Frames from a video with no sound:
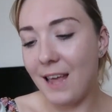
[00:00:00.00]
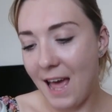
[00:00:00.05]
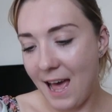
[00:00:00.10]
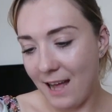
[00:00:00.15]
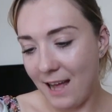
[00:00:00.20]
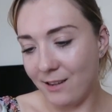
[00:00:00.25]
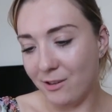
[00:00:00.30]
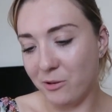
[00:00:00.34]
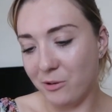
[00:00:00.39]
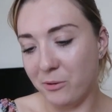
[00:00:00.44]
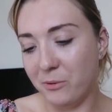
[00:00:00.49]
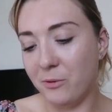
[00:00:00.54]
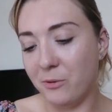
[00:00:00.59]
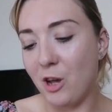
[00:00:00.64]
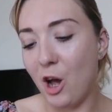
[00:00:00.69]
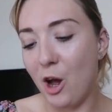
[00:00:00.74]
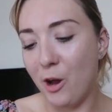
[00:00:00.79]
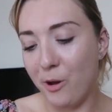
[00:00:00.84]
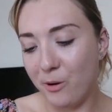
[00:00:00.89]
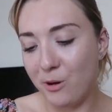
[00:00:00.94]
Candles
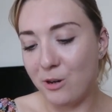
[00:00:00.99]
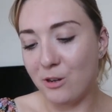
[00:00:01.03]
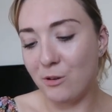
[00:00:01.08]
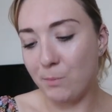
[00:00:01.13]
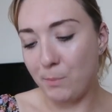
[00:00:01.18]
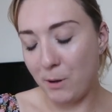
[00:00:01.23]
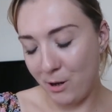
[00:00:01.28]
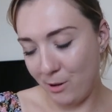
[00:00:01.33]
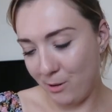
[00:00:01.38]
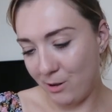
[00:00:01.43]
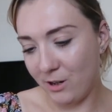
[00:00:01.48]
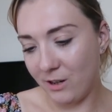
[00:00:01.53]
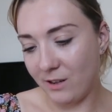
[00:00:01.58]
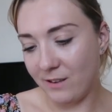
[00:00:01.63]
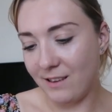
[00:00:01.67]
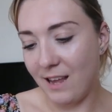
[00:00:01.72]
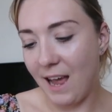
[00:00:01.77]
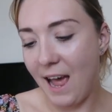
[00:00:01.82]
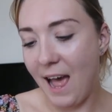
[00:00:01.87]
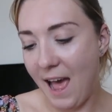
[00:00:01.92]
Hocus
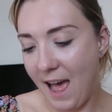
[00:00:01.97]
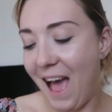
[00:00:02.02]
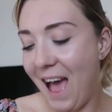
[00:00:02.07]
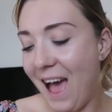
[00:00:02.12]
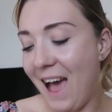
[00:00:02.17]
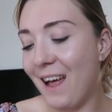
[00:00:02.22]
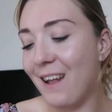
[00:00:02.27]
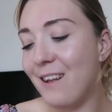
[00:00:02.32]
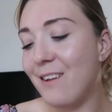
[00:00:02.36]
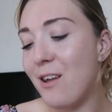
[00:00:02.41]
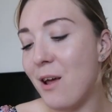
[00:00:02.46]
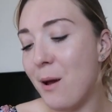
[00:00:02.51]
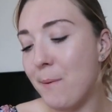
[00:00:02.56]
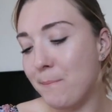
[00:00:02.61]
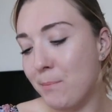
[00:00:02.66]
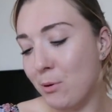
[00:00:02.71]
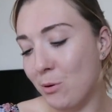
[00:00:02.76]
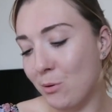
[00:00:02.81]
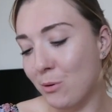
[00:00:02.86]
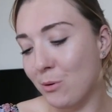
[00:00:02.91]
Pocus
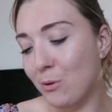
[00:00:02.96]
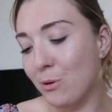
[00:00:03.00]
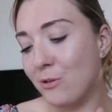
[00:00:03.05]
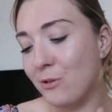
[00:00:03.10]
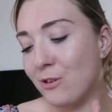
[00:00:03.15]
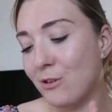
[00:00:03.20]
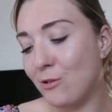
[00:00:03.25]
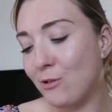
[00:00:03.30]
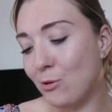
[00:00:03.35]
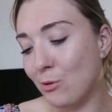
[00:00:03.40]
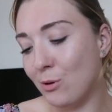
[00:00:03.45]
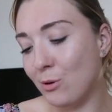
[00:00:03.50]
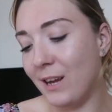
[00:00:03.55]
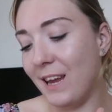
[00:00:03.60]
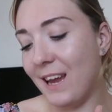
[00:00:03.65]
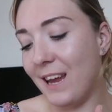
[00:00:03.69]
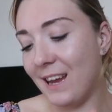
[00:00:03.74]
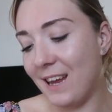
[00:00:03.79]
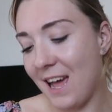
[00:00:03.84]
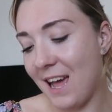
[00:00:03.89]
hand-poured
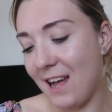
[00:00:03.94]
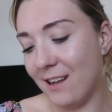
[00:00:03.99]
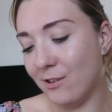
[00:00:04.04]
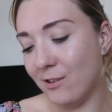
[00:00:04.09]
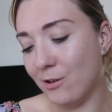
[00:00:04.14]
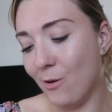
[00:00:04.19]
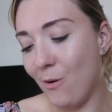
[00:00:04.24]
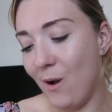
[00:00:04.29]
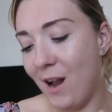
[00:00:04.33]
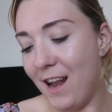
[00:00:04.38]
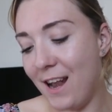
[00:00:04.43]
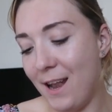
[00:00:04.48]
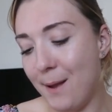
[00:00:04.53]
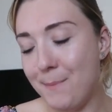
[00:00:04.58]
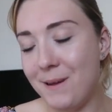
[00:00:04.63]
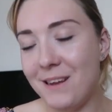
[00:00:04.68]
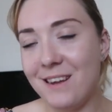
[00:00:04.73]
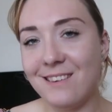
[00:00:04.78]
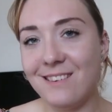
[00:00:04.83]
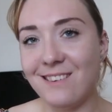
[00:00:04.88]
soy candle,
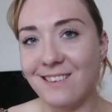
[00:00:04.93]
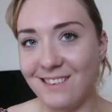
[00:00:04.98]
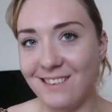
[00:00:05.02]
limited